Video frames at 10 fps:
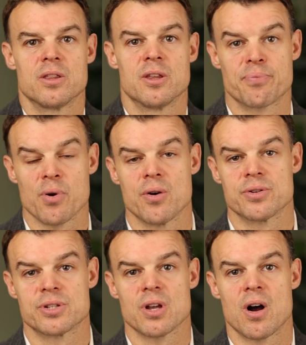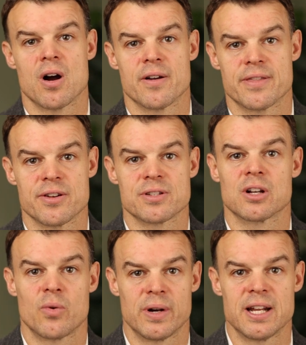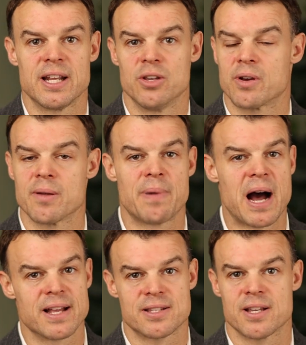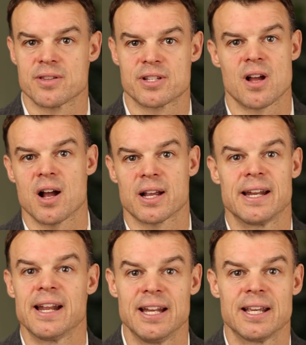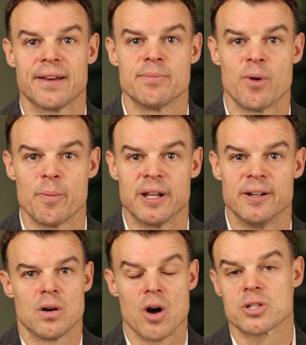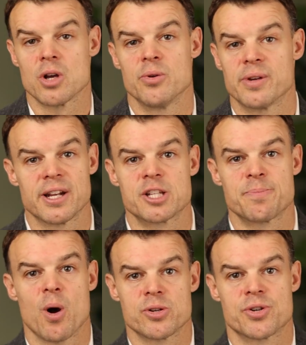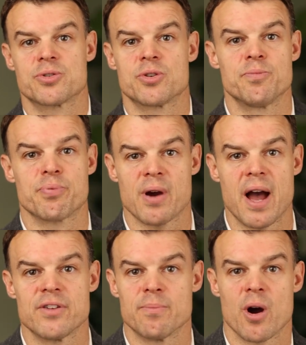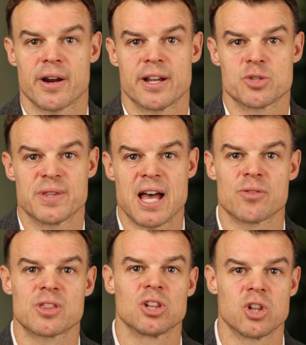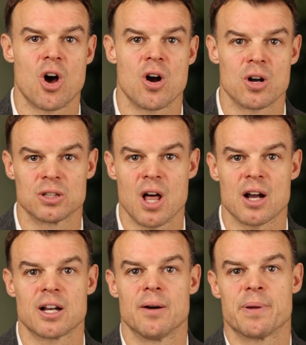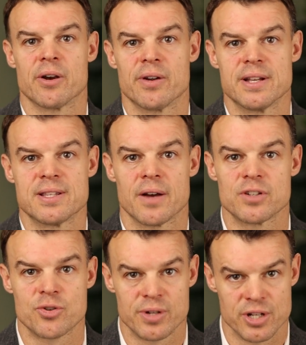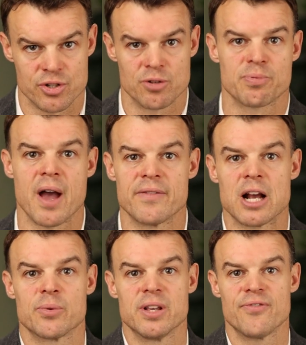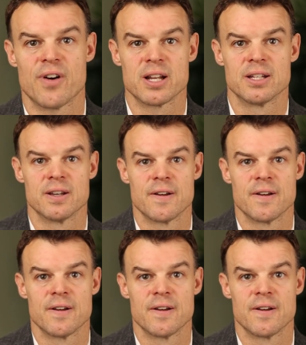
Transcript: The pros are there's liquidity. You can buy and sell the stock at any given moment. Also, you get exposure to private markets without the long lockup periods of a traditional private equity fund.